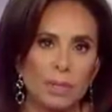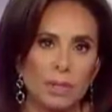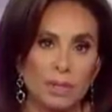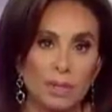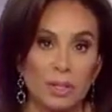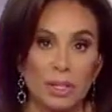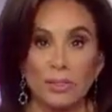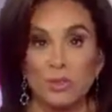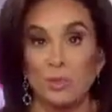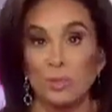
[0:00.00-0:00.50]

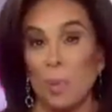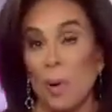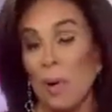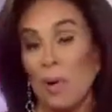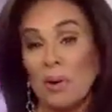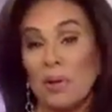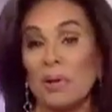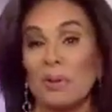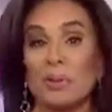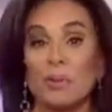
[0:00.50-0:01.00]
And as
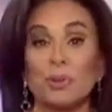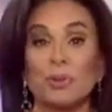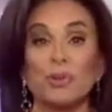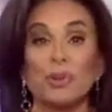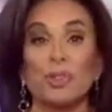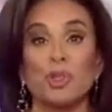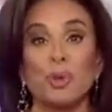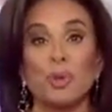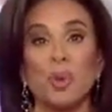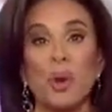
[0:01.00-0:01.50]
part of their
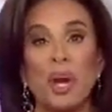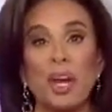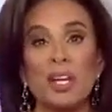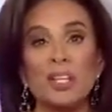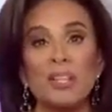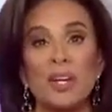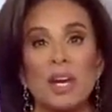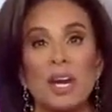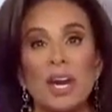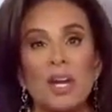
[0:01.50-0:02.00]

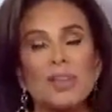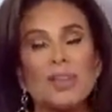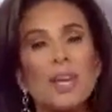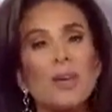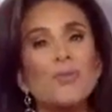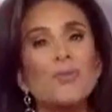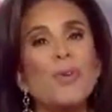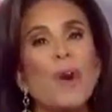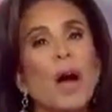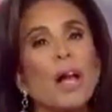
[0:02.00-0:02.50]
charade,
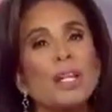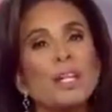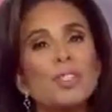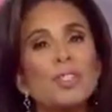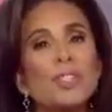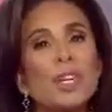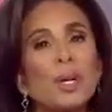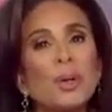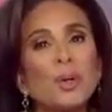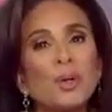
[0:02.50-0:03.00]
they
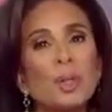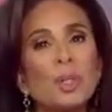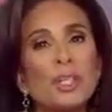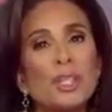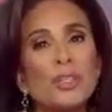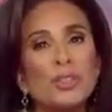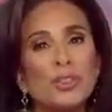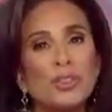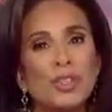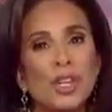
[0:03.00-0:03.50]

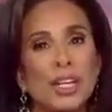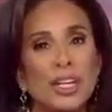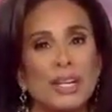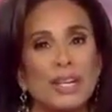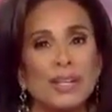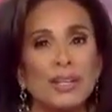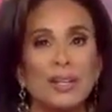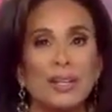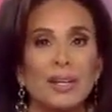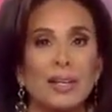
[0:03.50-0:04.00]
voluntarily
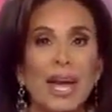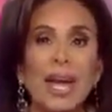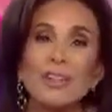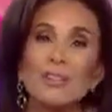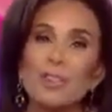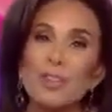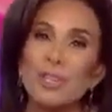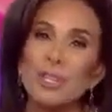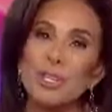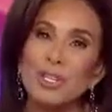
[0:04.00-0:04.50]
seek,
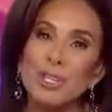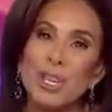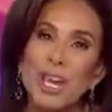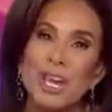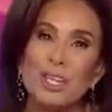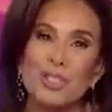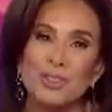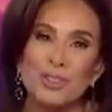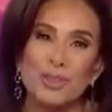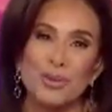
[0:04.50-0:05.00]
as in the
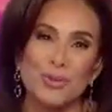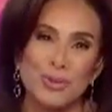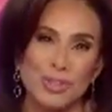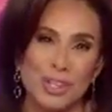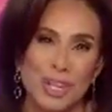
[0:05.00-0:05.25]
case of